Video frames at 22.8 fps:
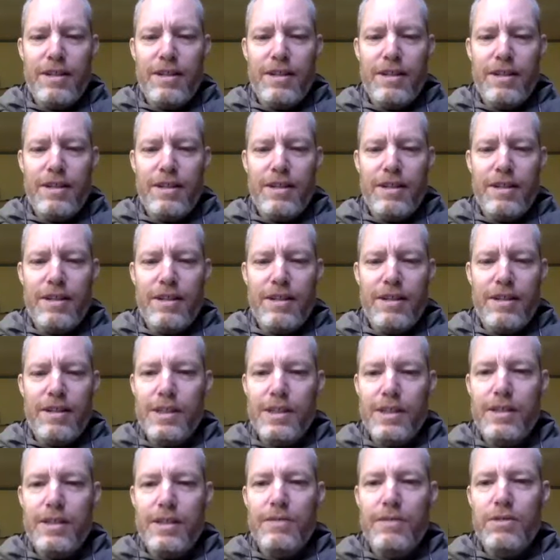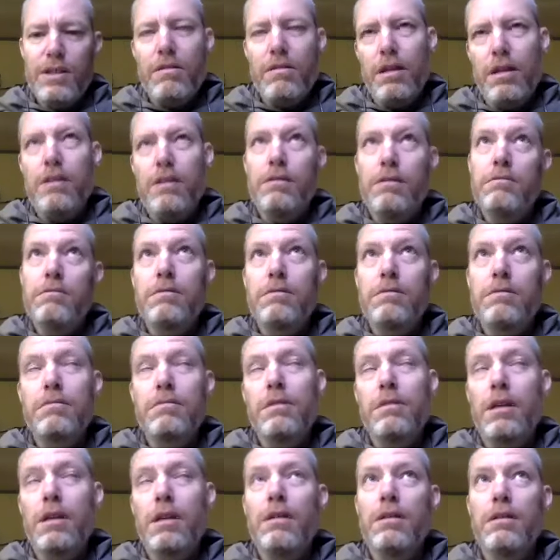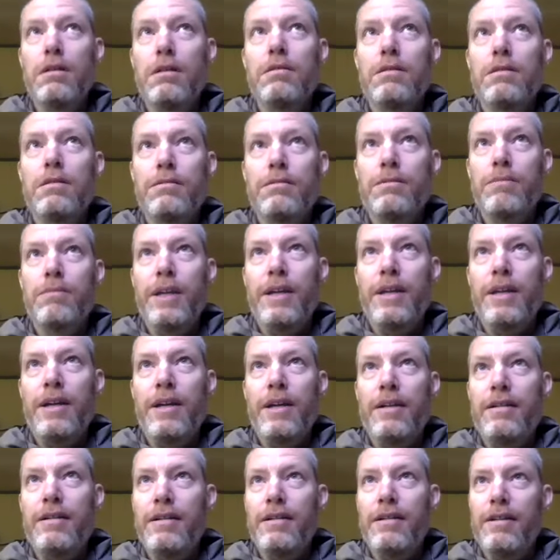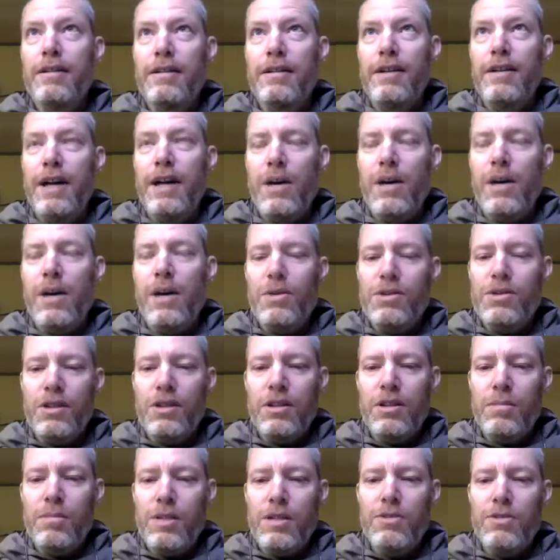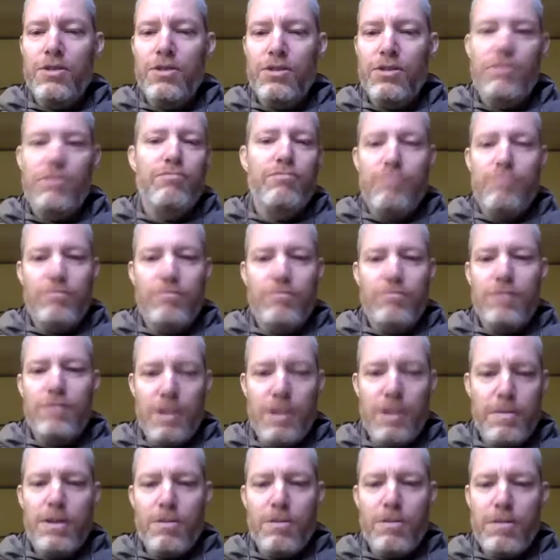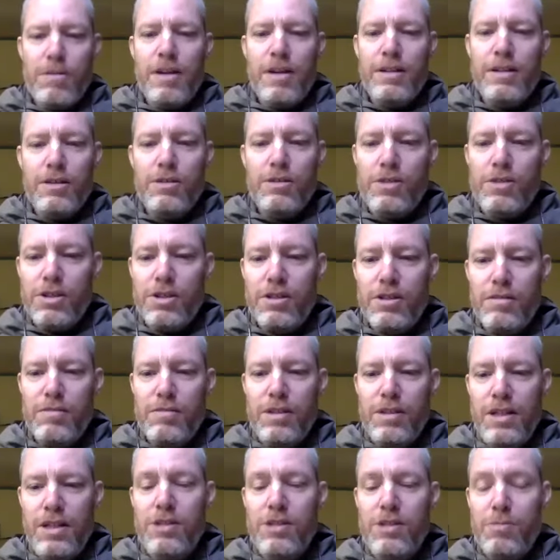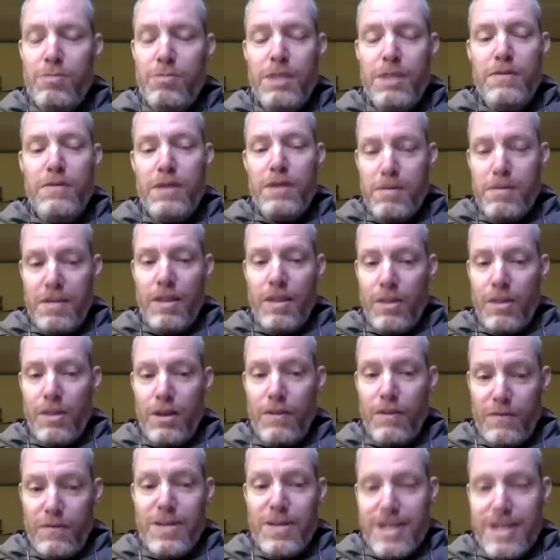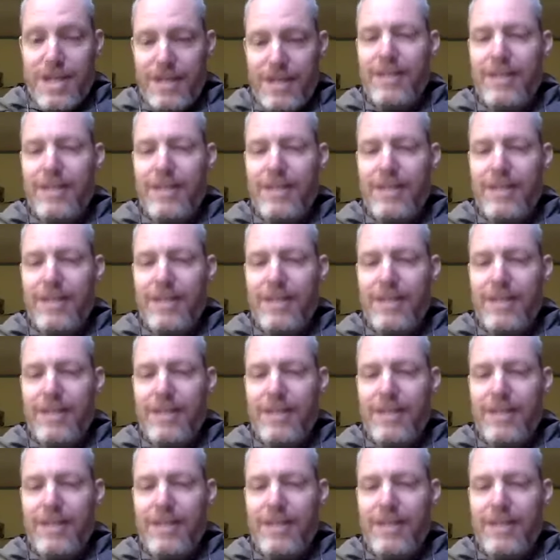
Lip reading: I never really got it. It was like, okay, yeah. And by that, I always took it to mean just keeping your mind on Krishna, but he specifically meant the feet.